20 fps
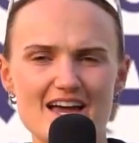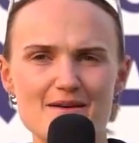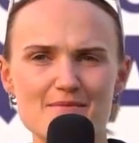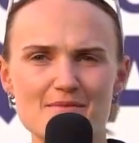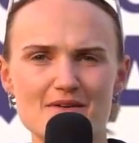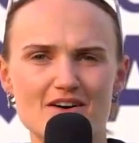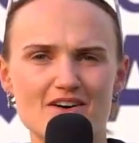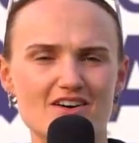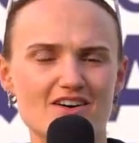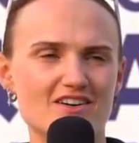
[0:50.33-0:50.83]

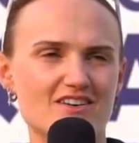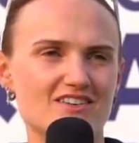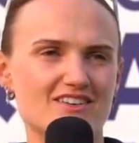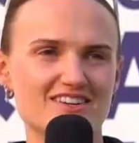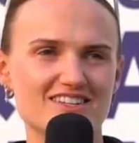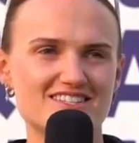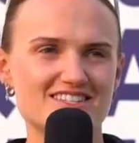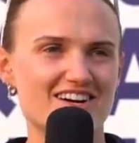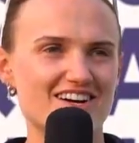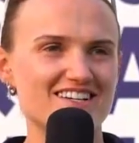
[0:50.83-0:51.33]

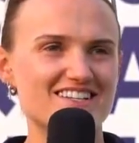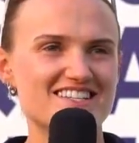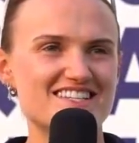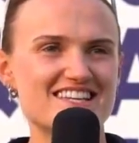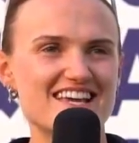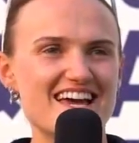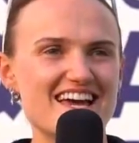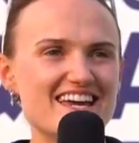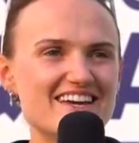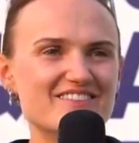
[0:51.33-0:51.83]
It's hard to
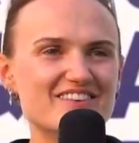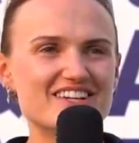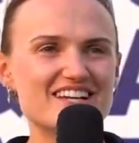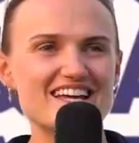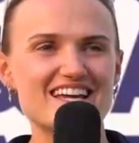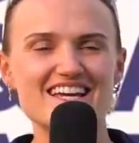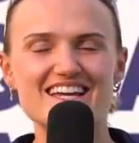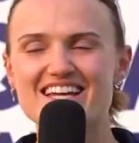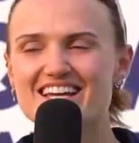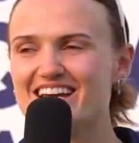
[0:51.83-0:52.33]
say, but
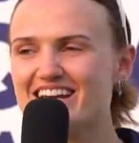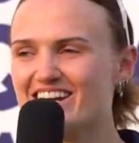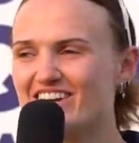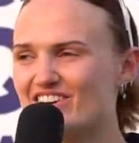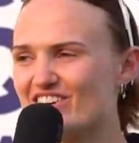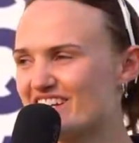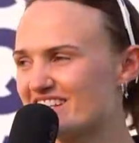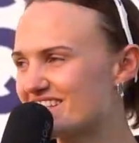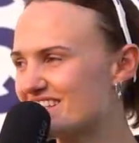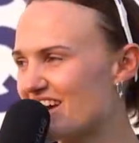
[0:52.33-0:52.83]

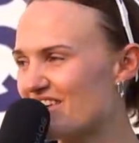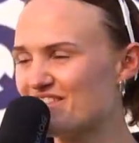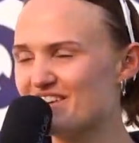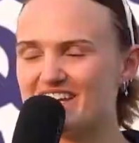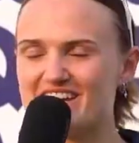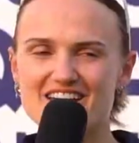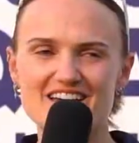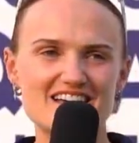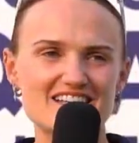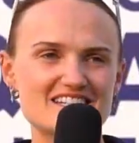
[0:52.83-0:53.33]
look, it's
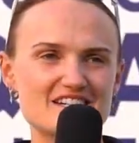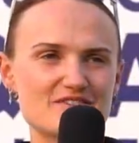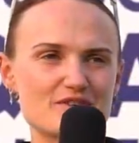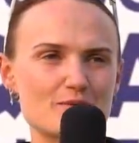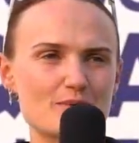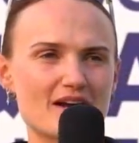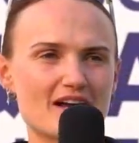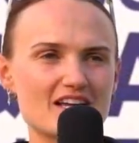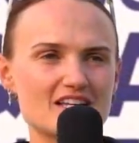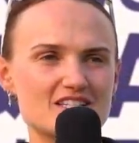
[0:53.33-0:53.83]
definitely a
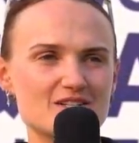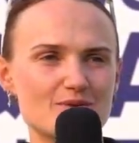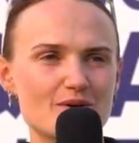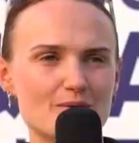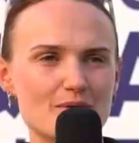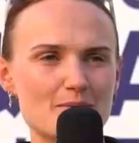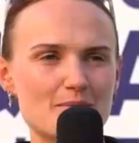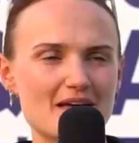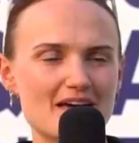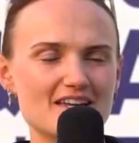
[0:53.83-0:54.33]
different wicket to
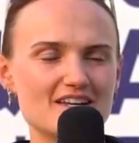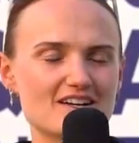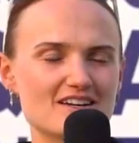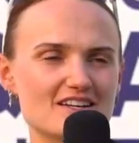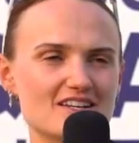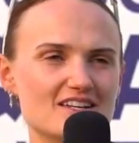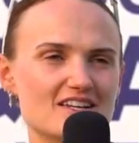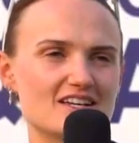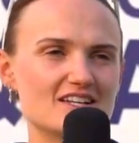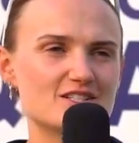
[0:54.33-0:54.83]
what we played
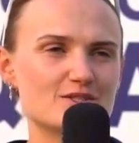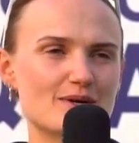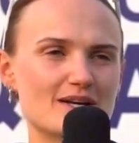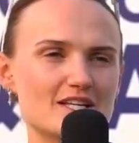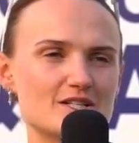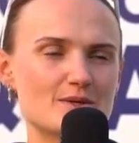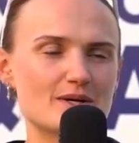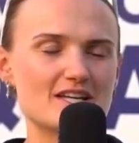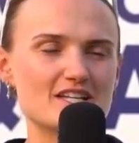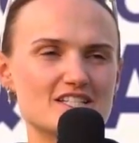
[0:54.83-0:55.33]
on in
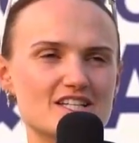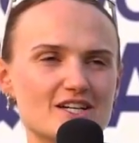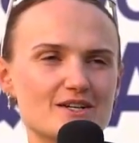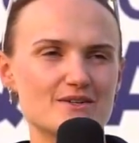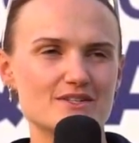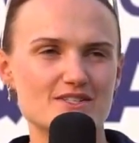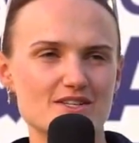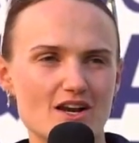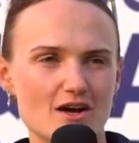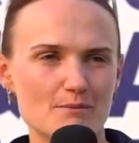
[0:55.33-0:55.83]
2022.
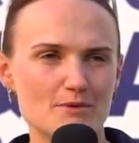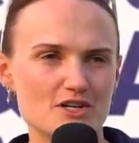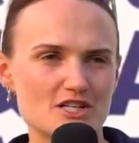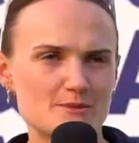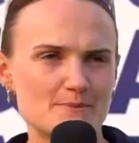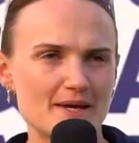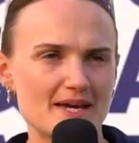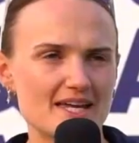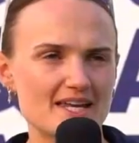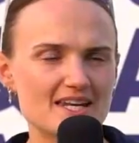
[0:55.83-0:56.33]
It's a lot more
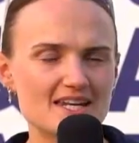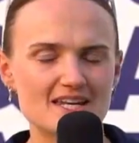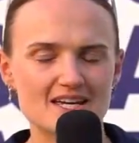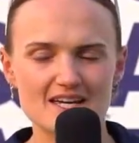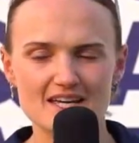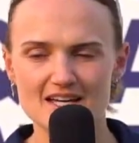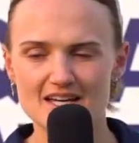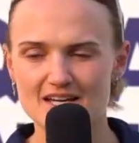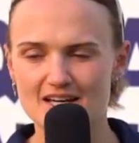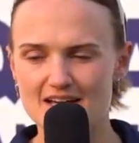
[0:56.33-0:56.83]
spin
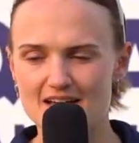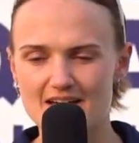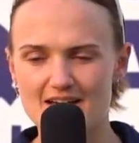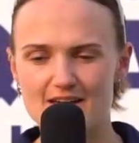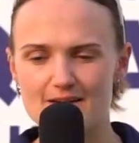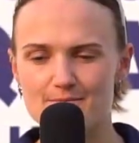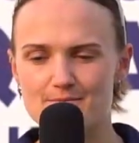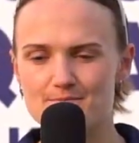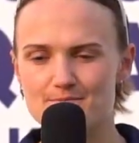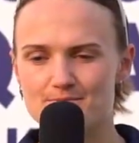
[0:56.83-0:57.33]

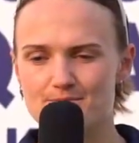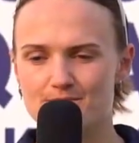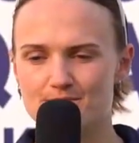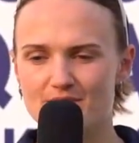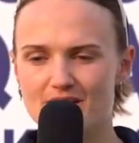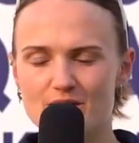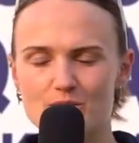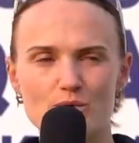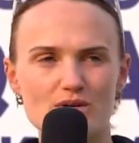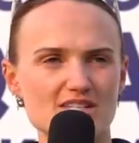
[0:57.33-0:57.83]

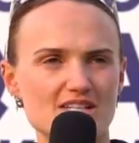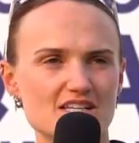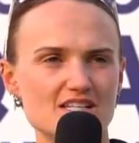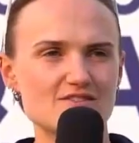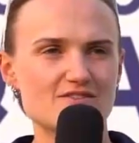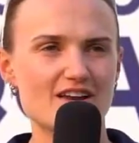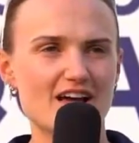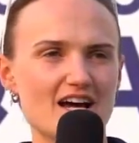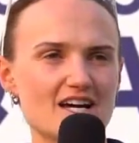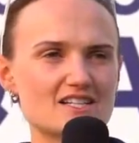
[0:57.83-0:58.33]
and wasn't
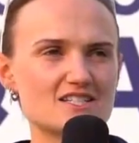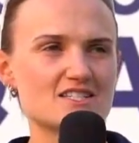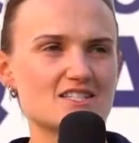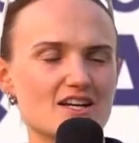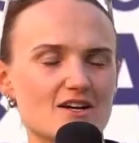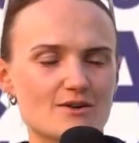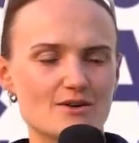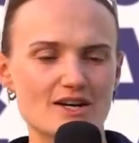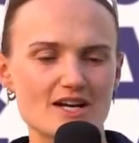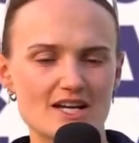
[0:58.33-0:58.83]
as flat.
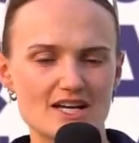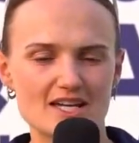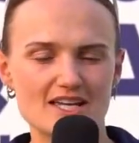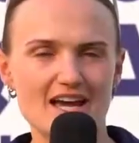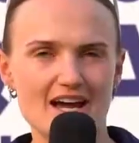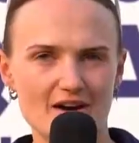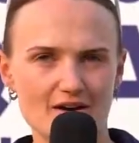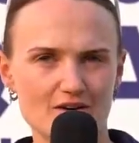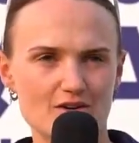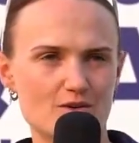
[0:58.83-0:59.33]
So
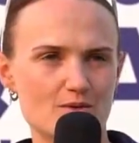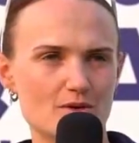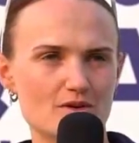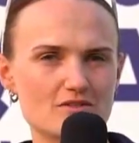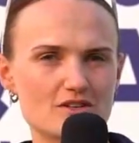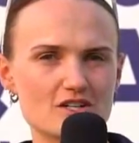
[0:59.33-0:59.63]
yeah, look, we'll